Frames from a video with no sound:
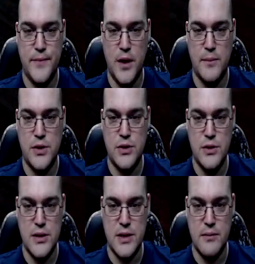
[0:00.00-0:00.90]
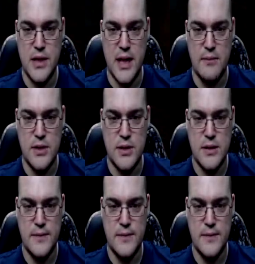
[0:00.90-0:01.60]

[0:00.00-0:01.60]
absurd sometimes.